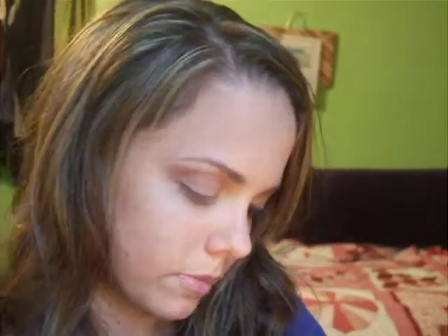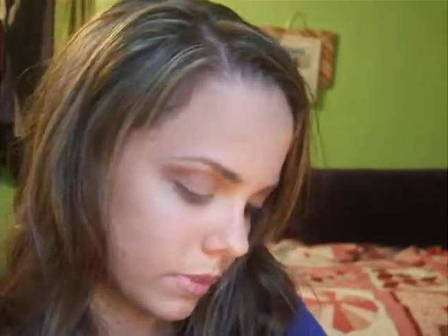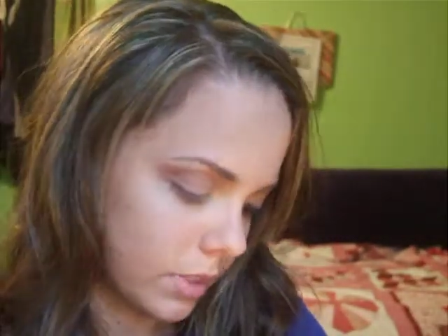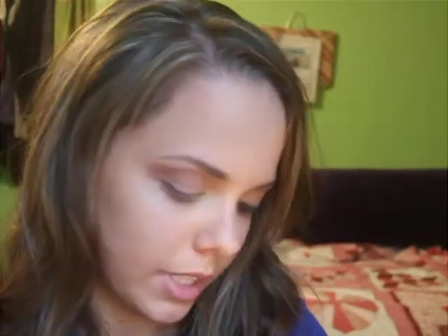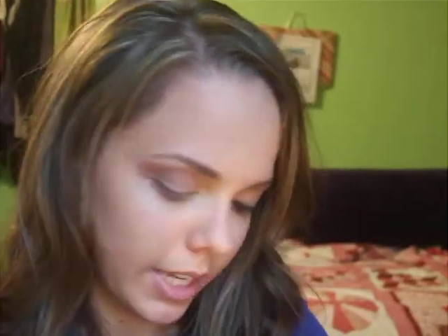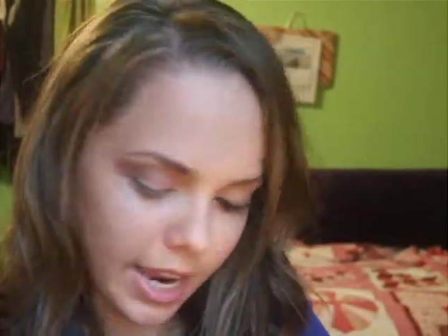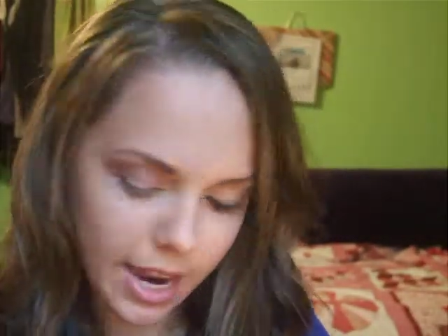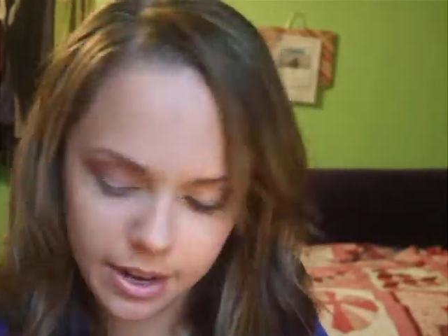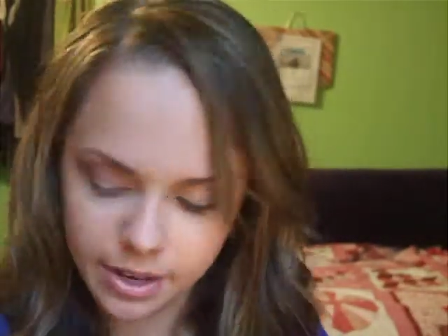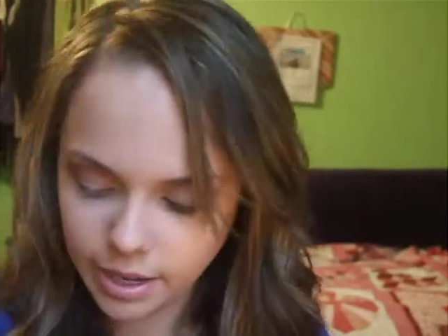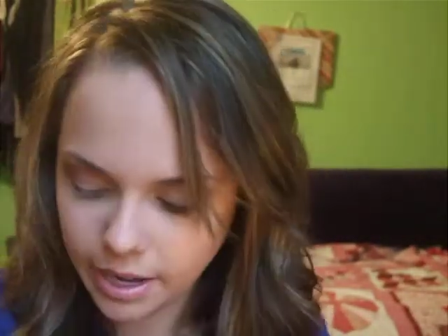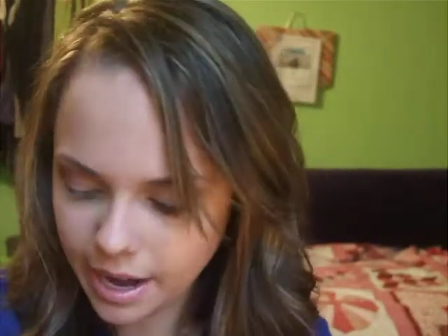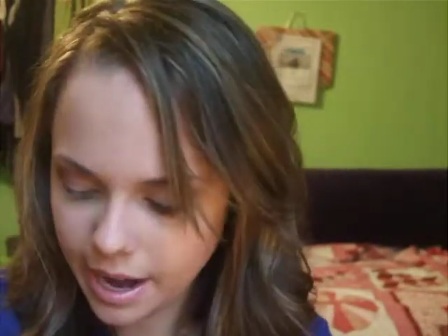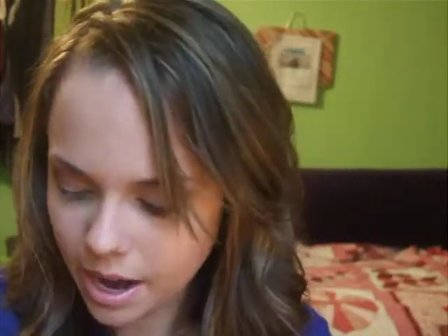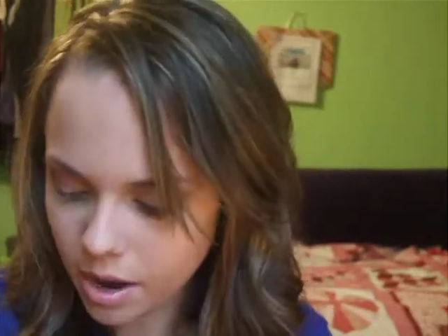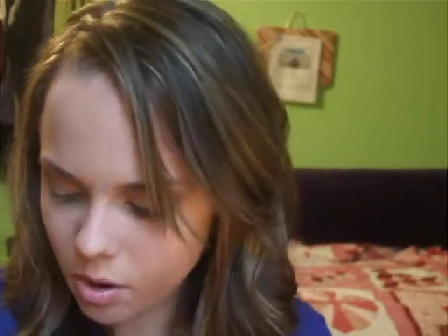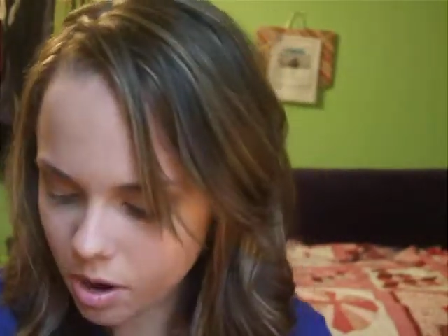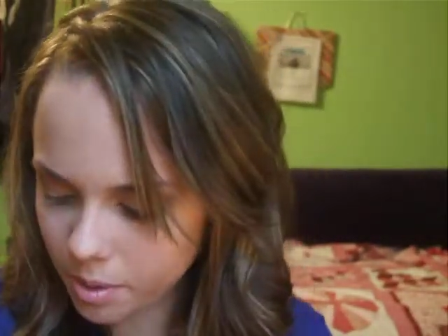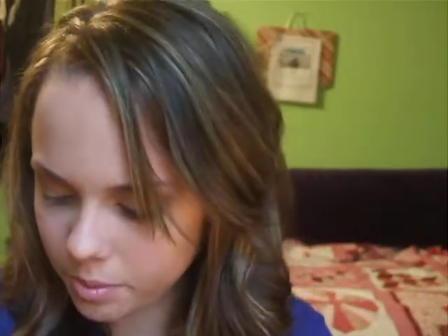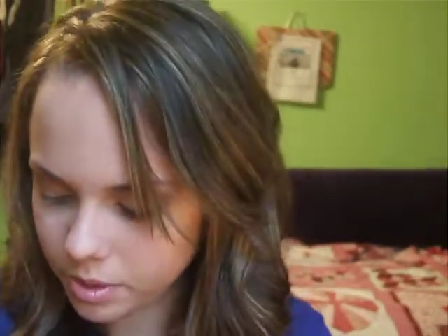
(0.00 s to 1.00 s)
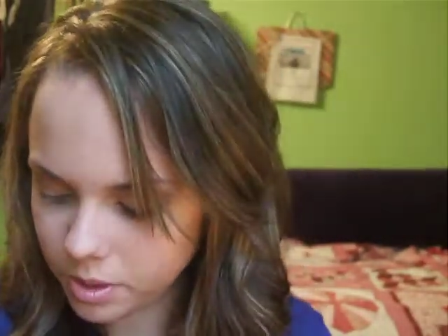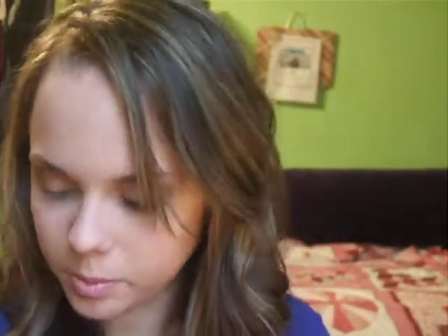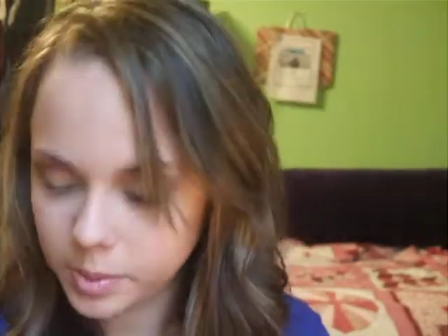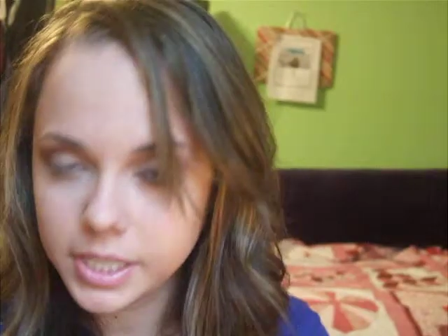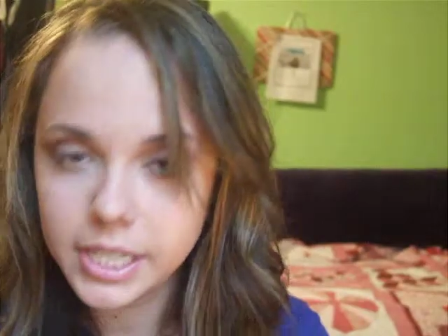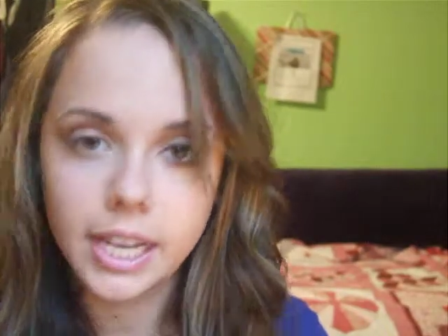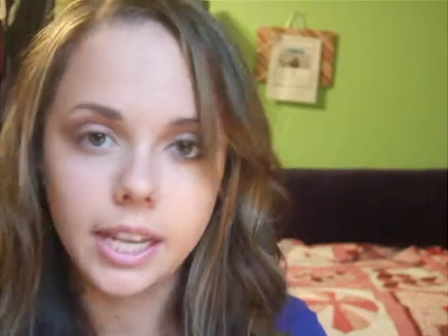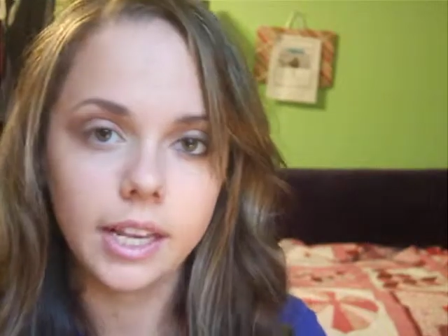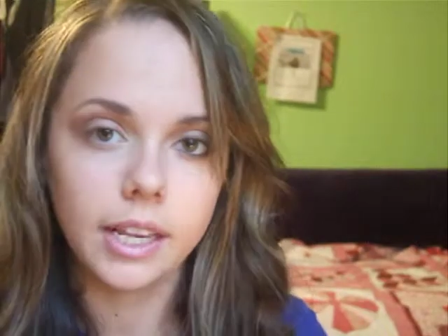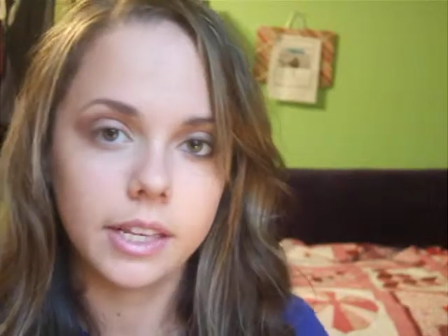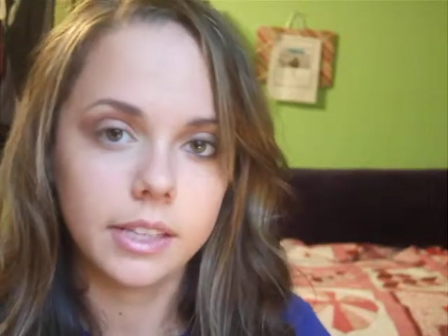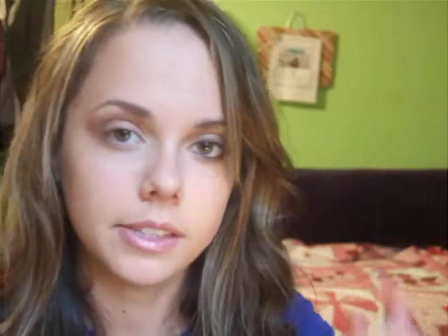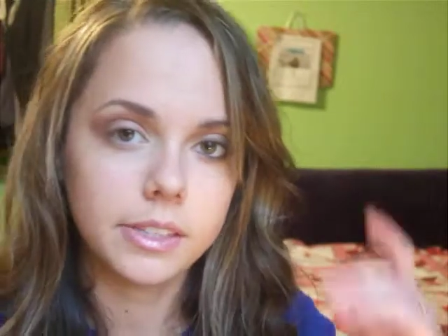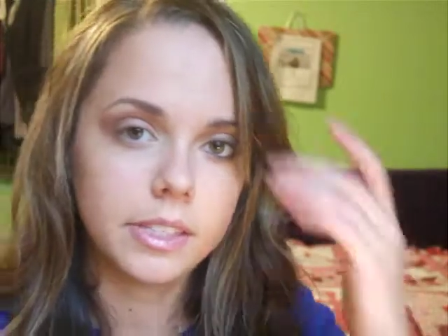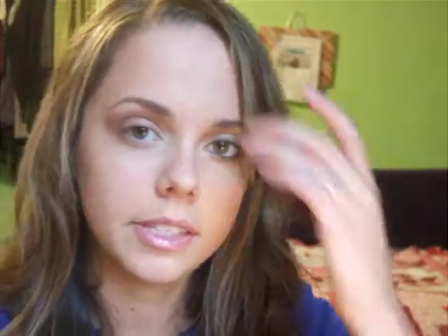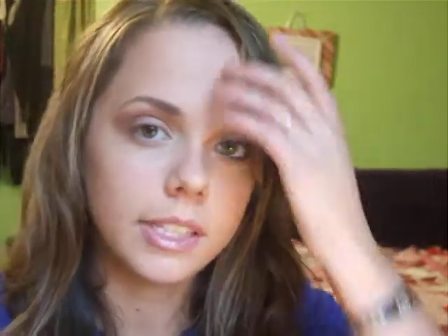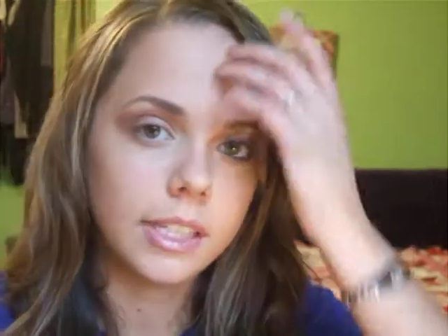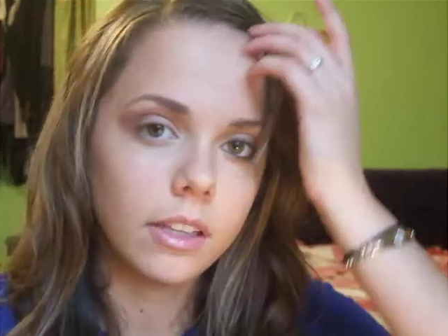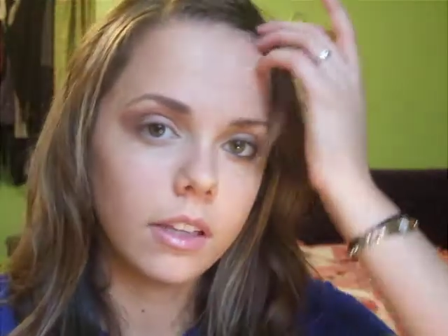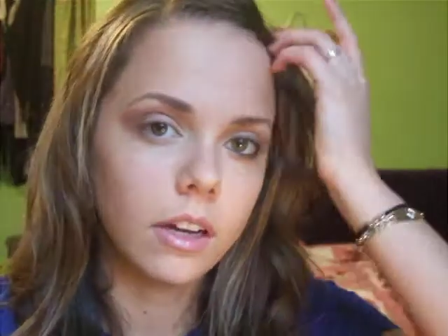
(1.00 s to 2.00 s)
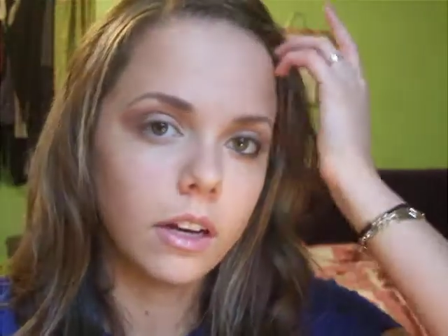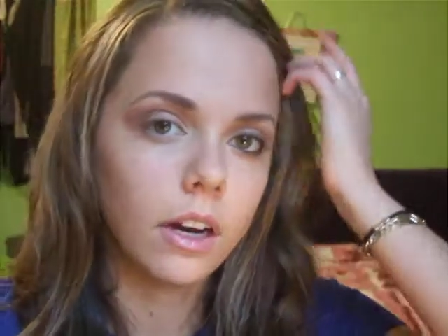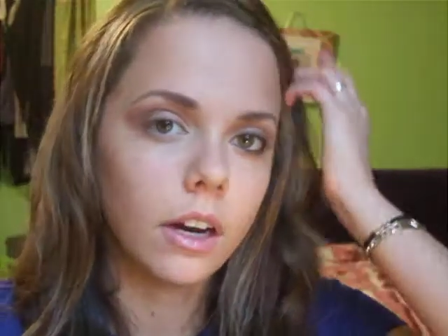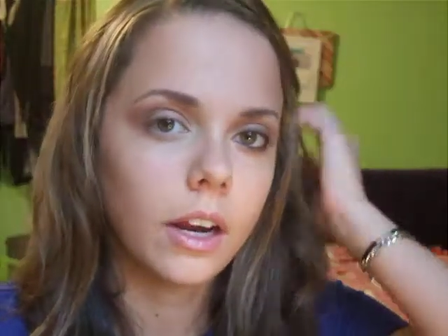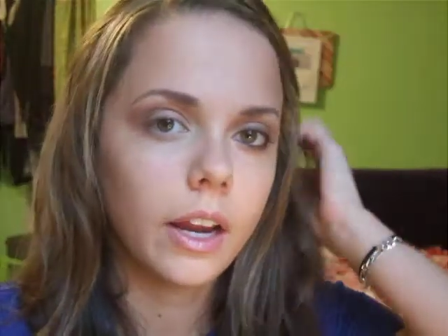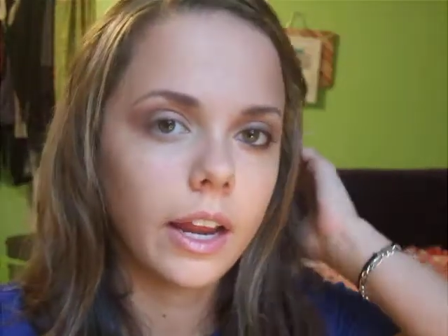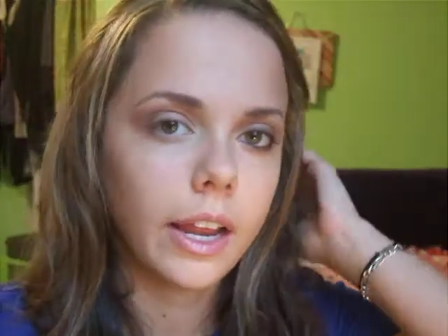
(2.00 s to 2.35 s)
yeah, now I'm going to be taking concealer